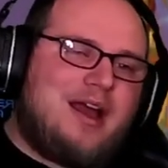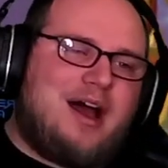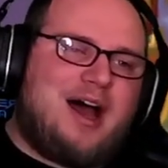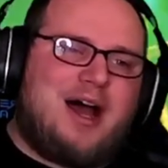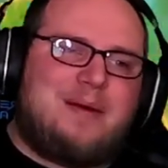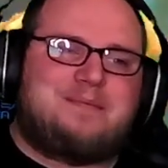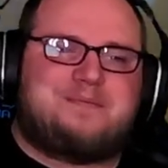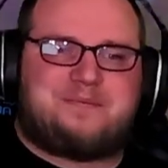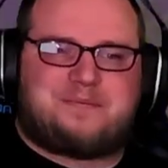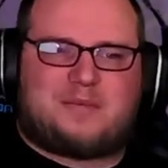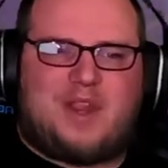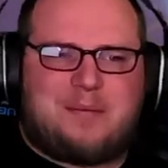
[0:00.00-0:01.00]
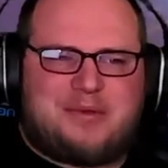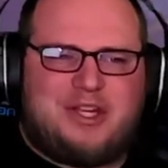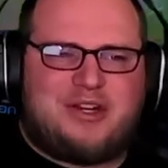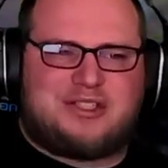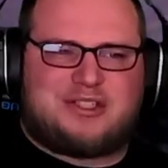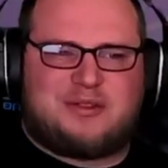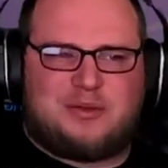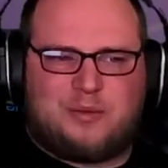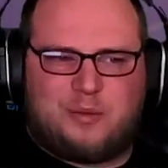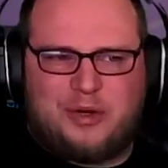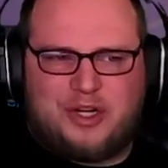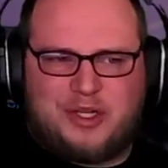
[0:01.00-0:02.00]
I'm curious.
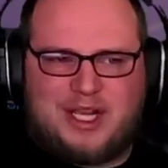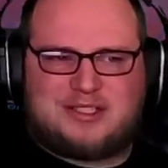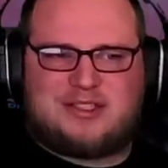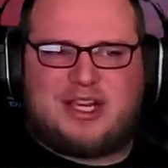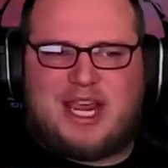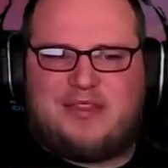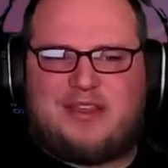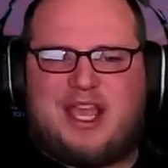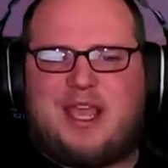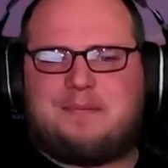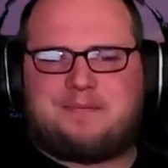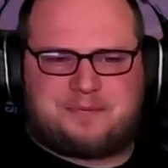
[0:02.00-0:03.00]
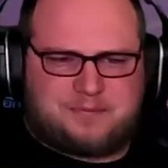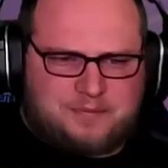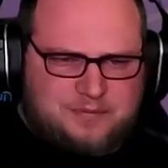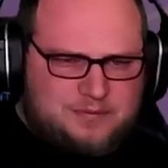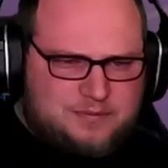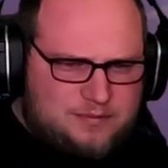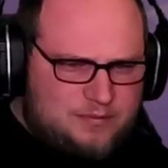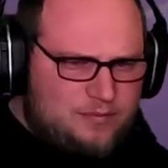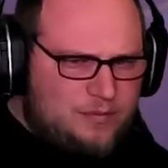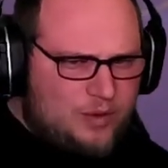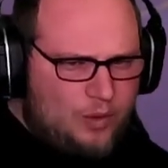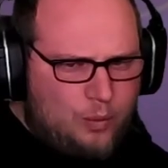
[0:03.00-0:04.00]
Where are you guys stuck at in the game?
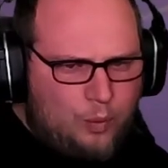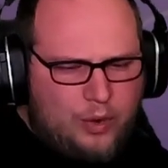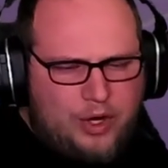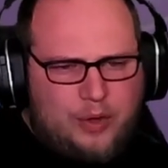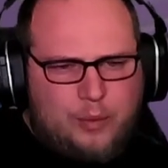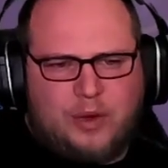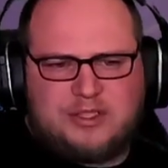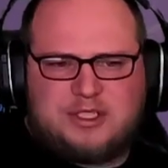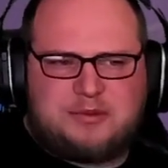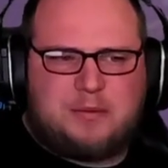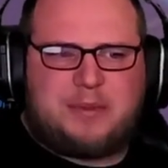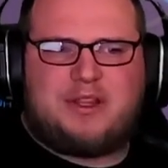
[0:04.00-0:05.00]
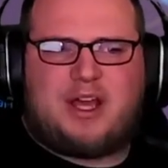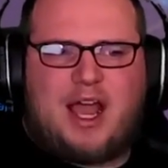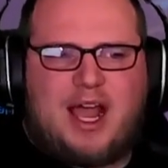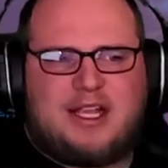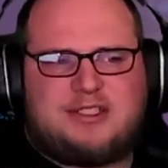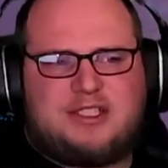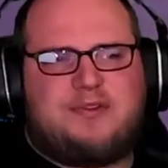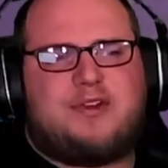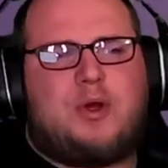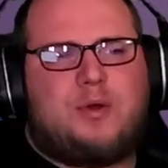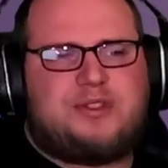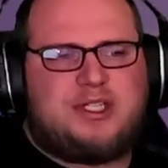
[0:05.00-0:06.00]
What seems to be the highest
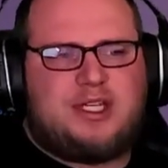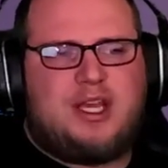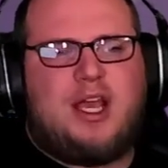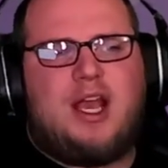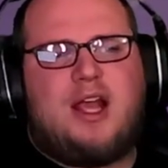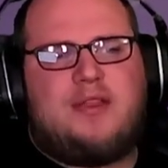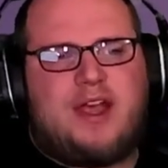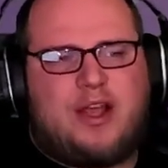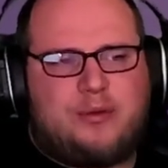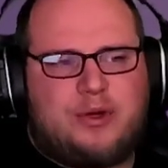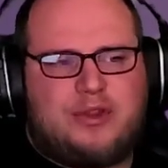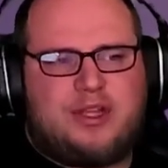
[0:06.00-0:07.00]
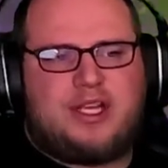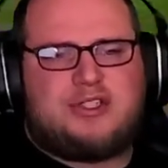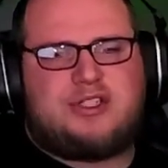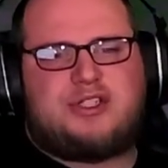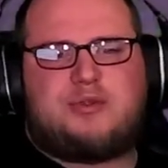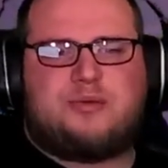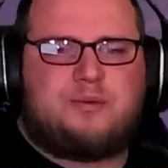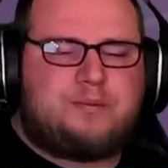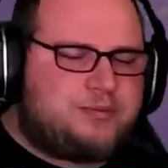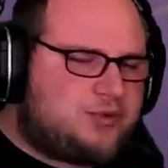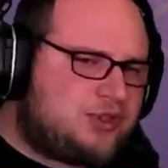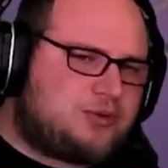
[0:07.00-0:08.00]
difficulty that really is just
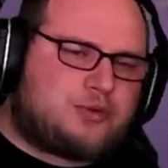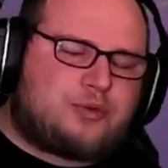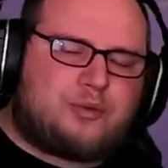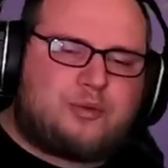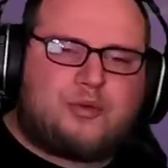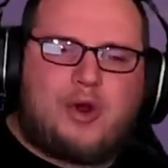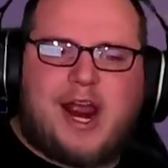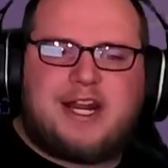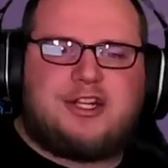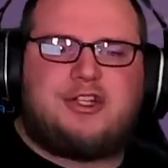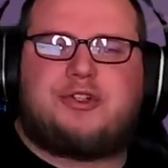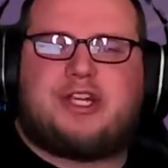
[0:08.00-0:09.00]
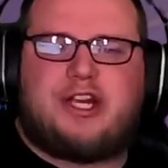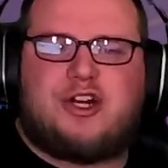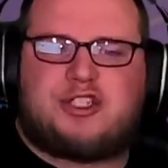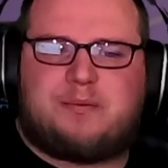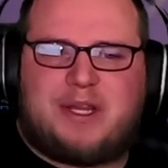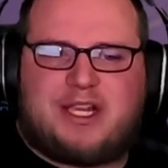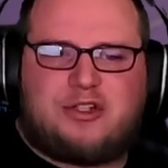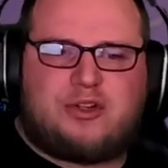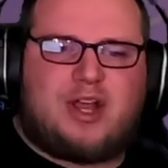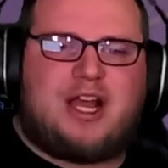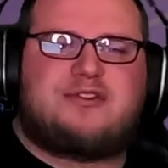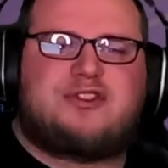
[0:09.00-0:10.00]
grinding your gears and making your
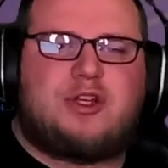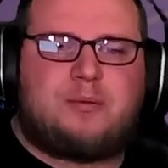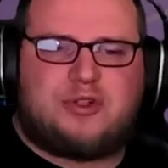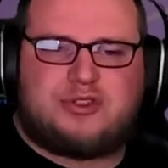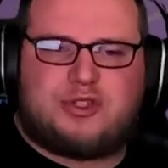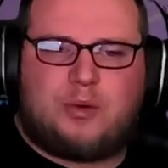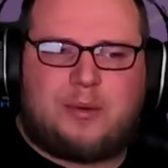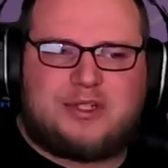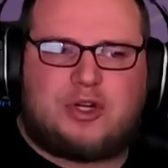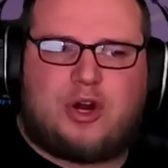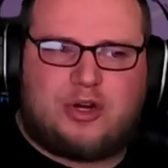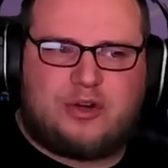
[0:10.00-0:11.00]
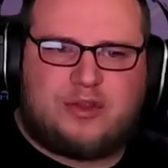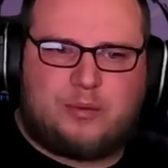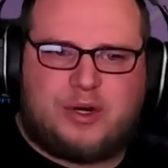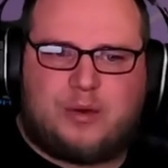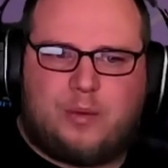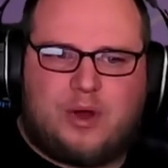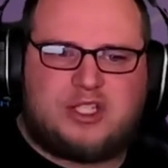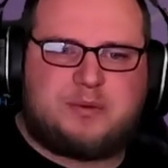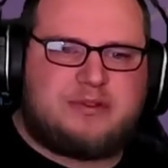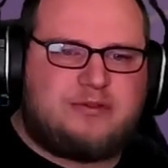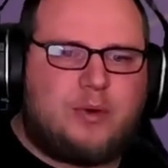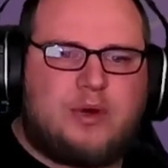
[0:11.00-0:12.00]
life so much harder than what it was
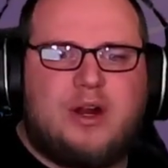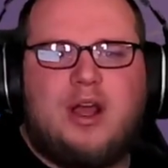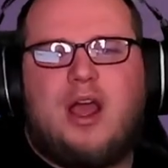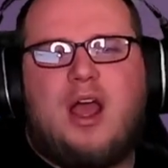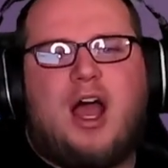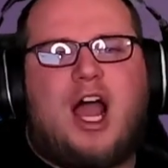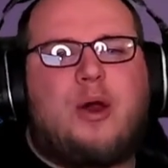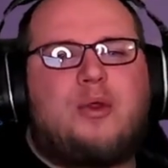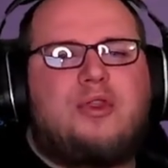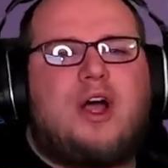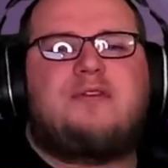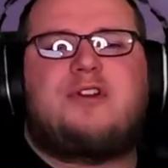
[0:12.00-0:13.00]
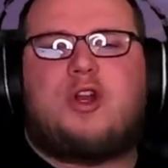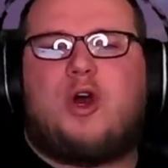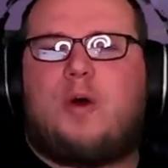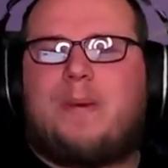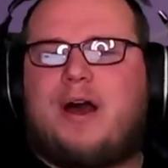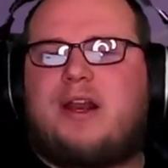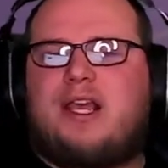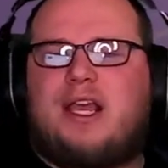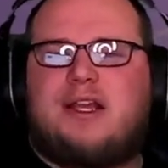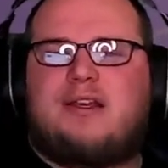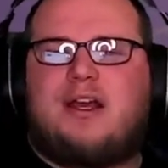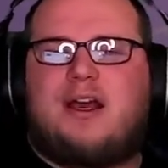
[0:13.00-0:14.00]
before? I would love to know about it.
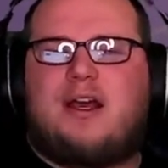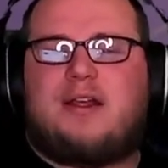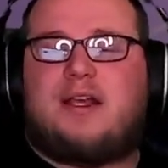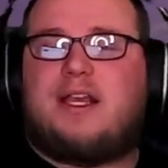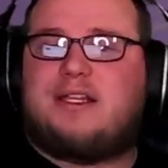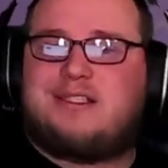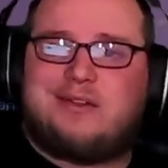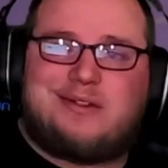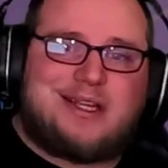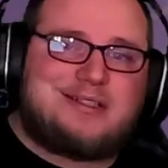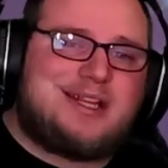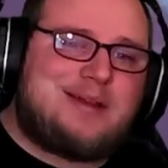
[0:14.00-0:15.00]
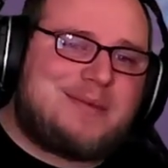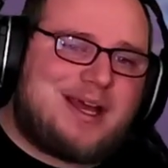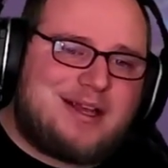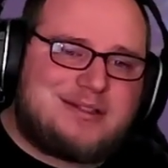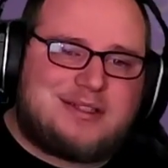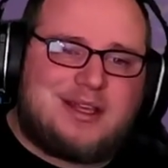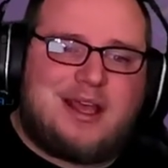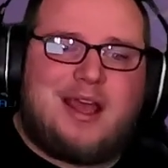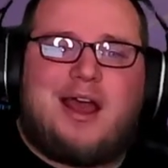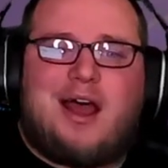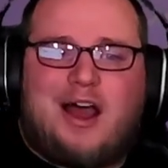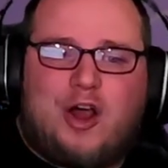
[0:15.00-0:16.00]
And until next time, guys,
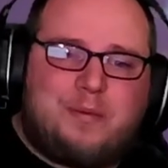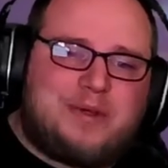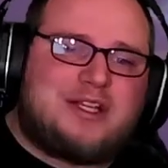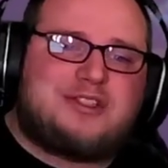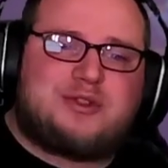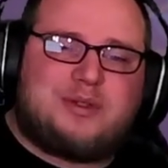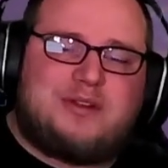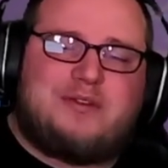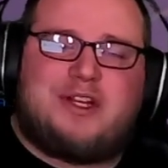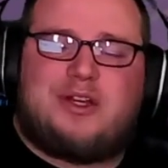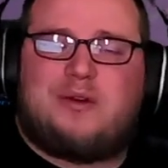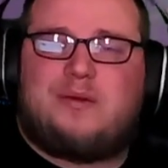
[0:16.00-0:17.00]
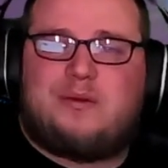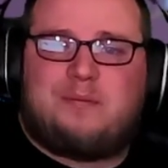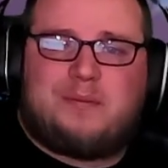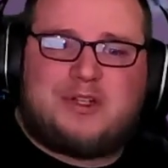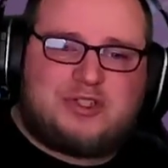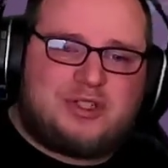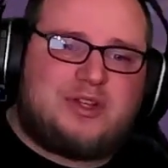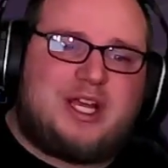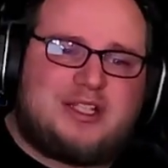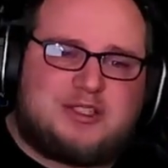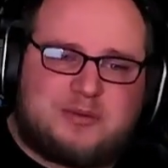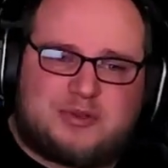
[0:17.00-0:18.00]
I hope you guys enjoyed the video. Make sure to like
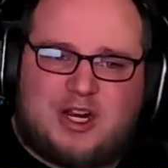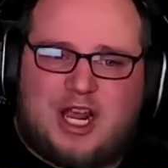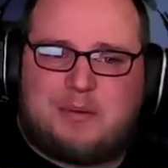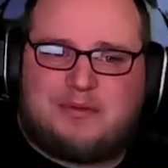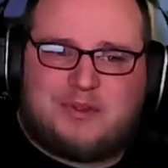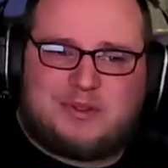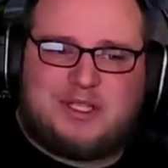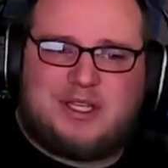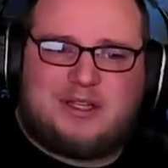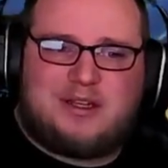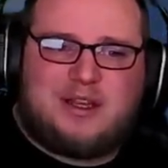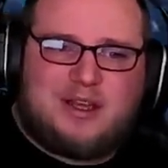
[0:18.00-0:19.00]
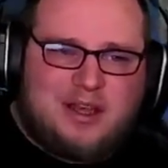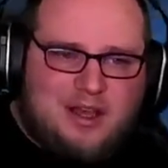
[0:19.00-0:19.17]
and subscribe if you did.